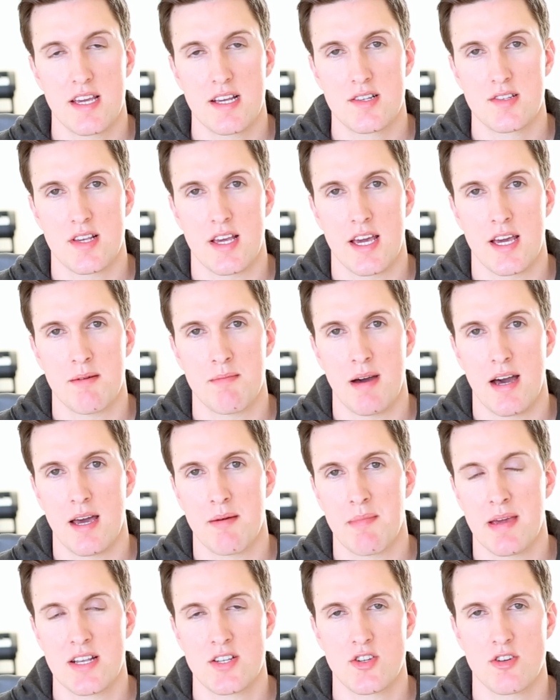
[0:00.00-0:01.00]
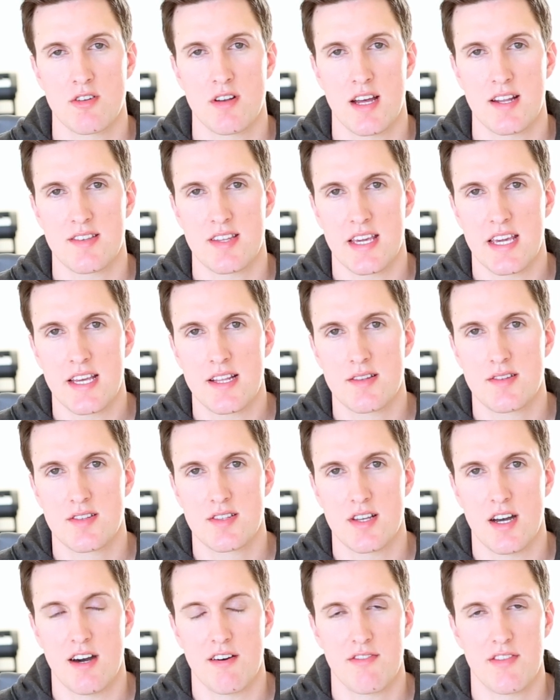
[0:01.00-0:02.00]
the exam, I made sure not to eat
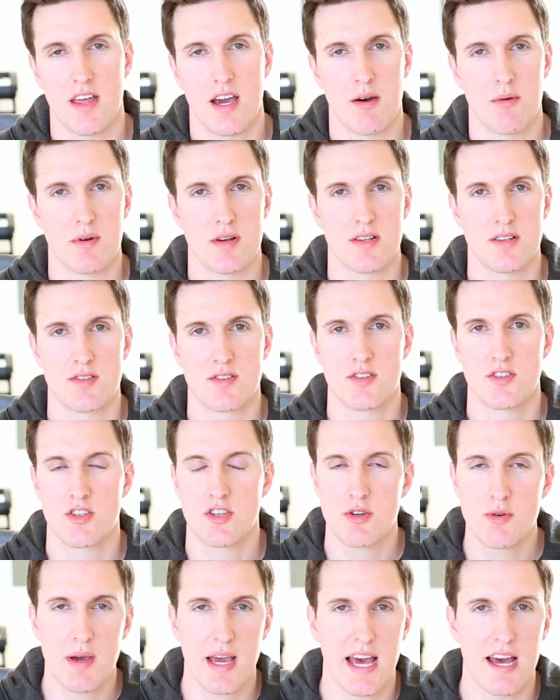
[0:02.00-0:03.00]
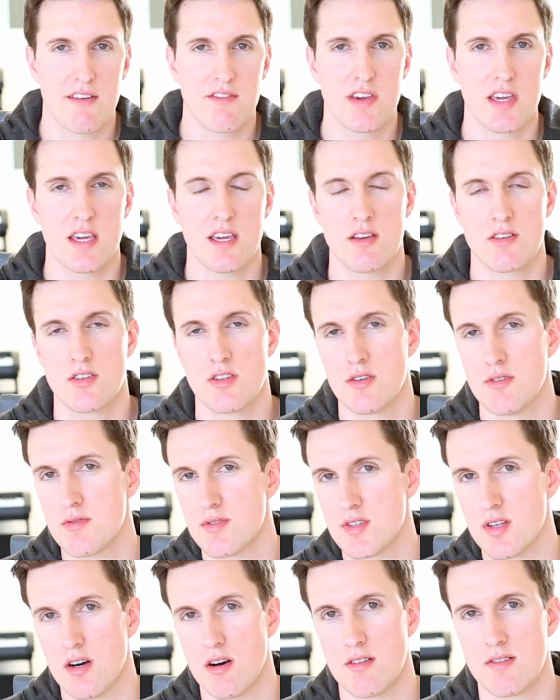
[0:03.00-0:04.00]
stuff that was too heavy, too
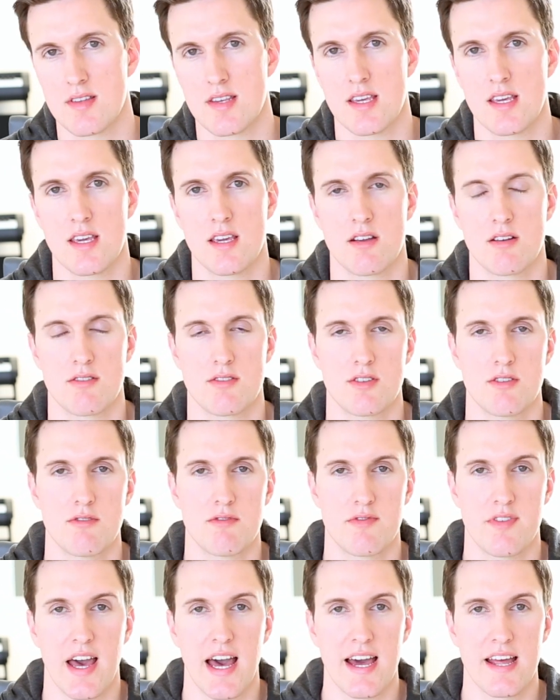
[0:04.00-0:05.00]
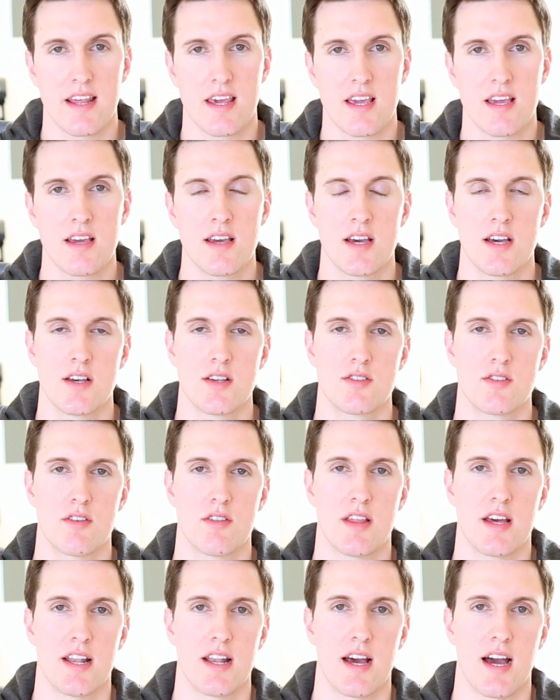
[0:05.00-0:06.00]
salty, or too fatty so
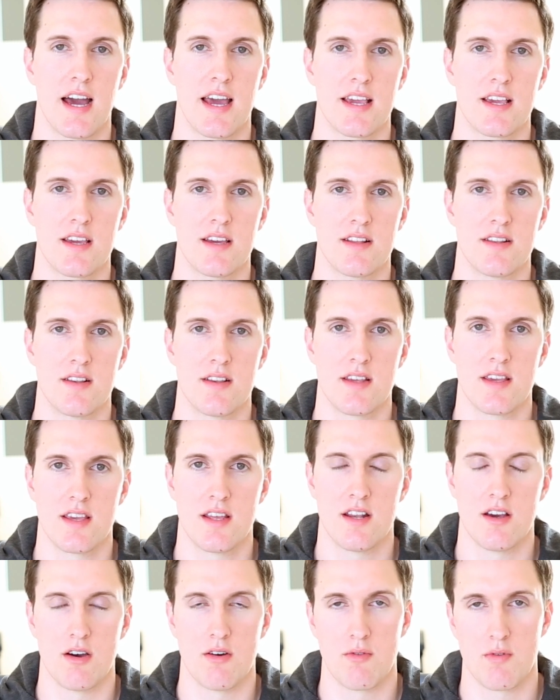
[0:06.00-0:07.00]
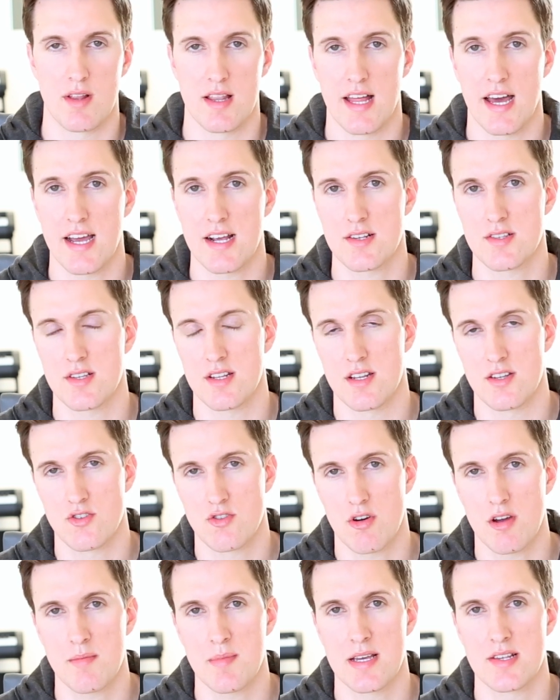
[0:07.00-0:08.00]
that I could, relax and
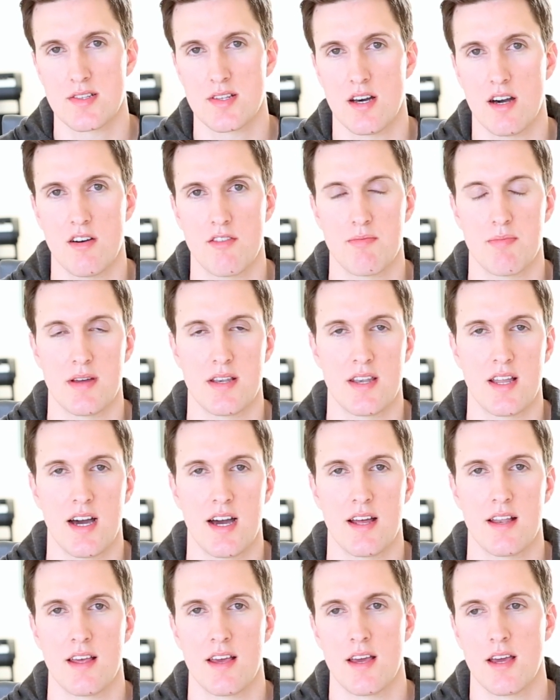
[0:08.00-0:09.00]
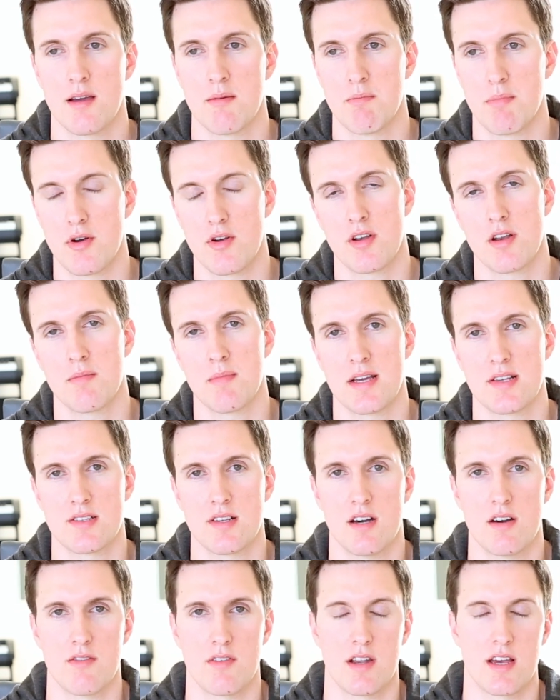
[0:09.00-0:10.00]
enjoy myself but not burden
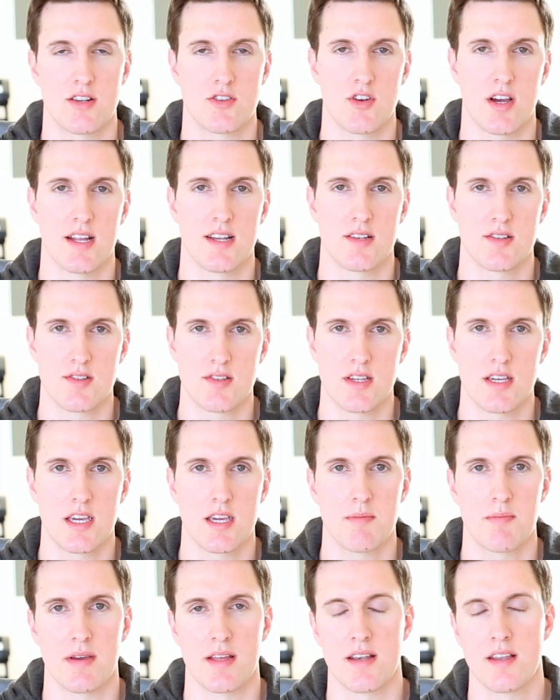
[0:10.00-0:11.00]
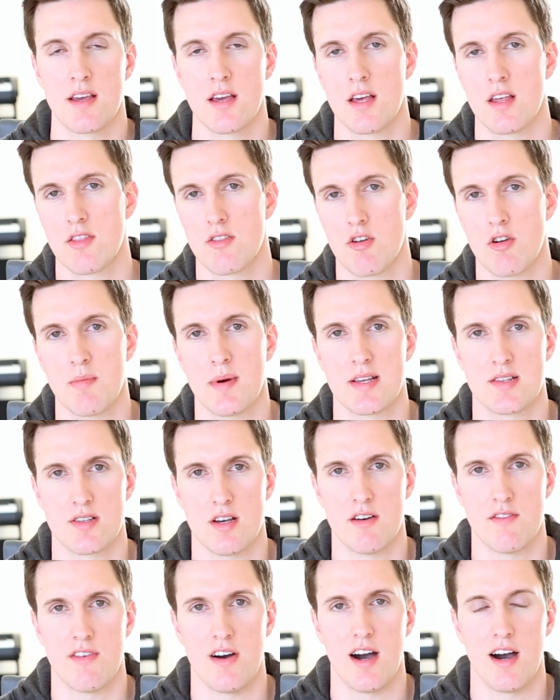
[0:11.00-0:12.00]
myself when I tried to sleep and throw
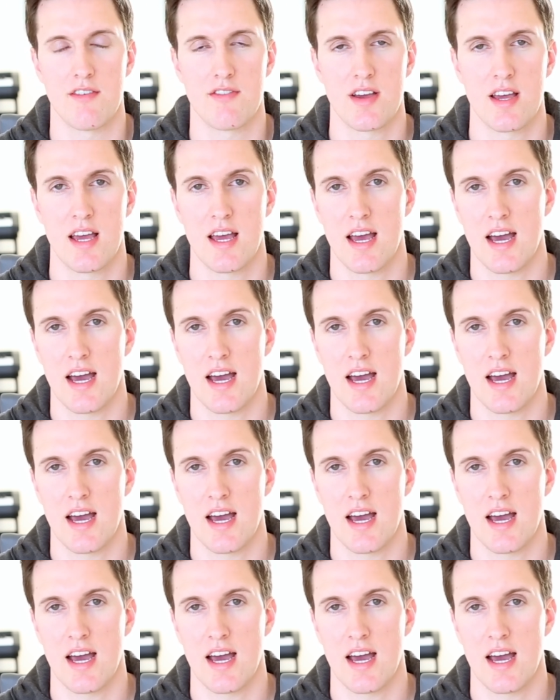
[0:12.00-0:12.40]
myself off.